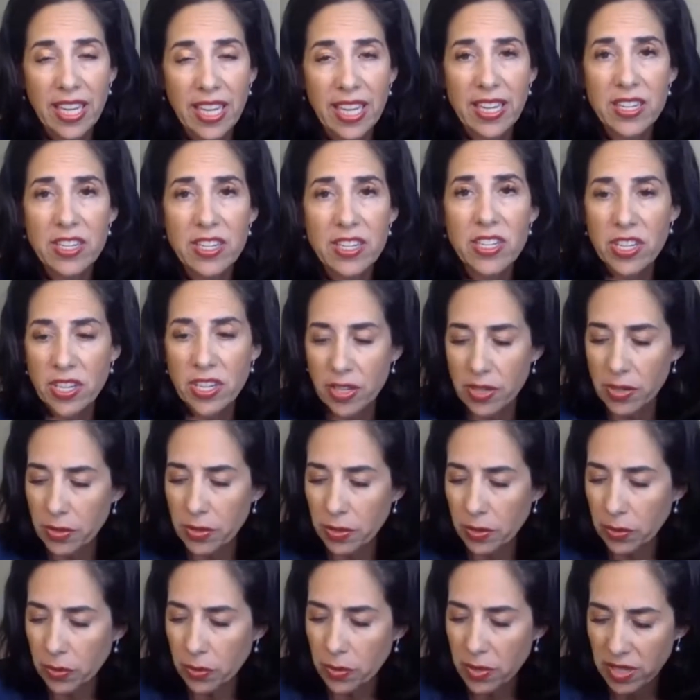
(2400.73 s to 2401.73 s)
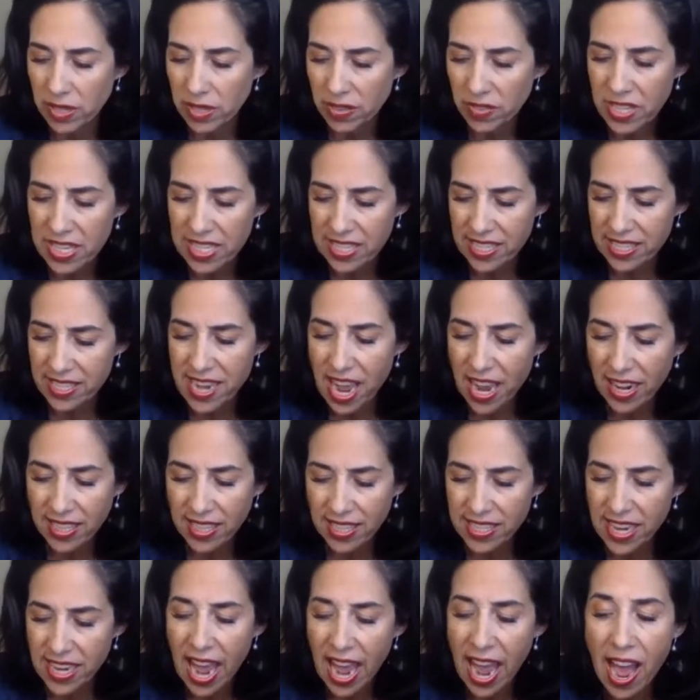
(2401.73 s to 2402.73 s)
into this
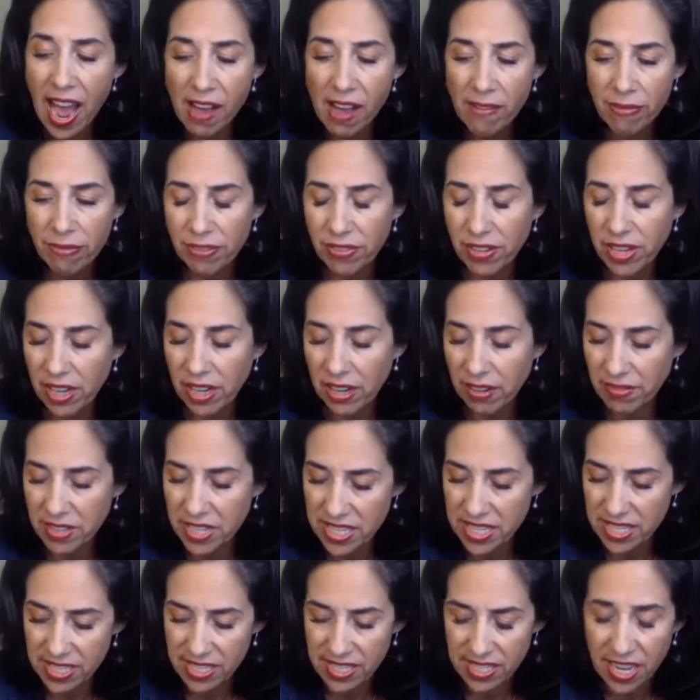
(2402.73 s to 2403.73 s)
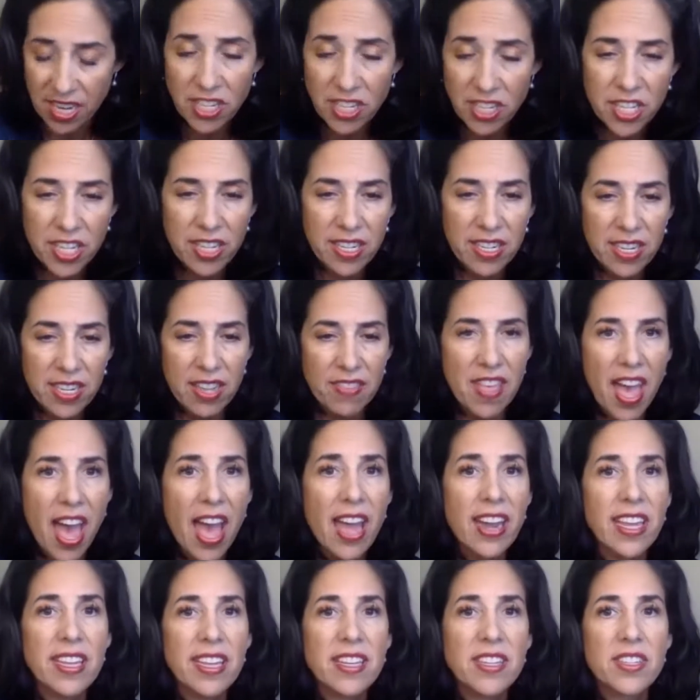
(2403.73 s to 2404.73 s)
next half of the discussion, and
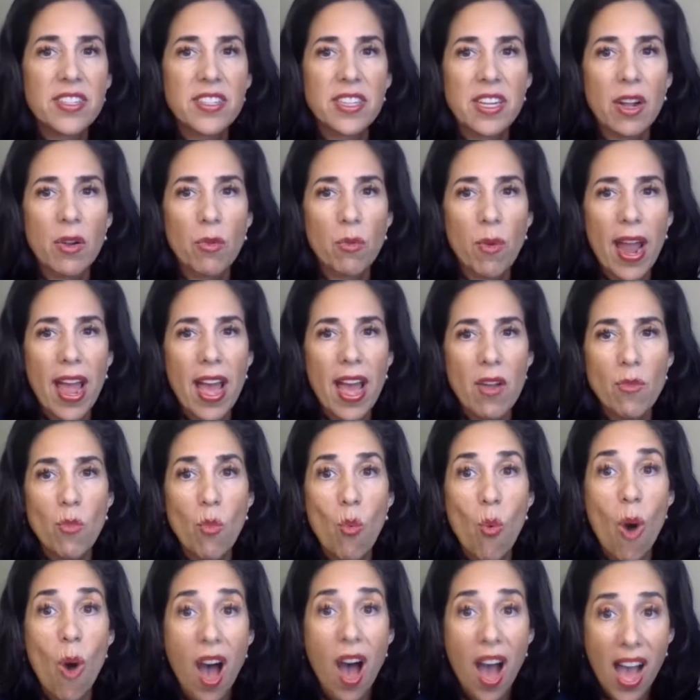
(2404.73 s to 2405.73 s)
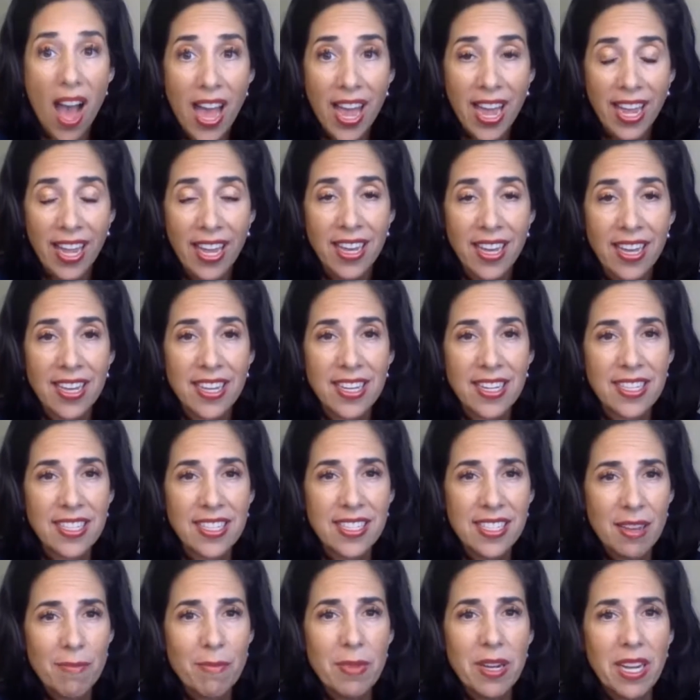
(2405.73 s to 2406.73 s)
that is around why
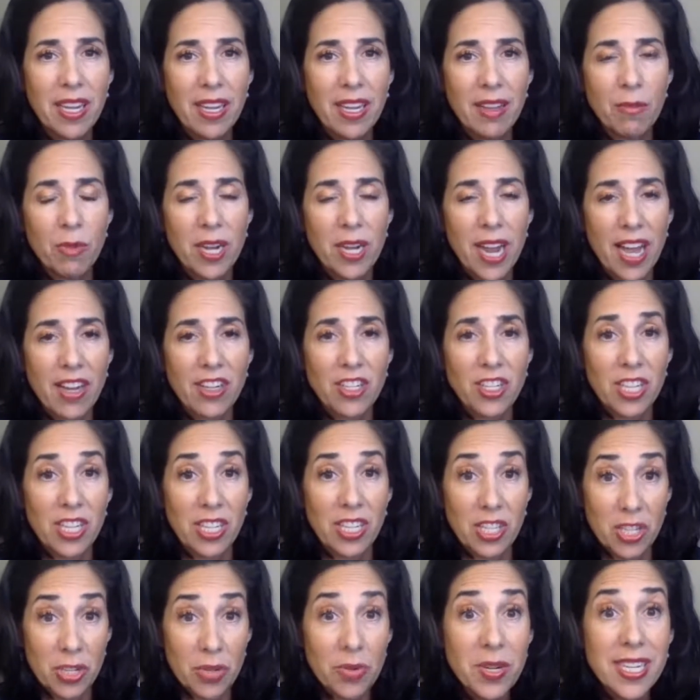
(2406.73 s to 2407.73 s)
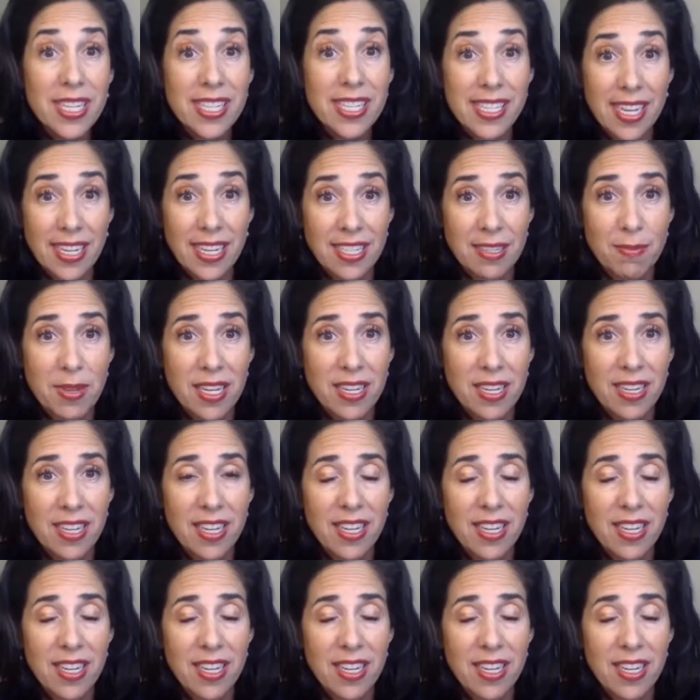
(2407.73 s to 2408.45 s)
somebody would actually do an assessment.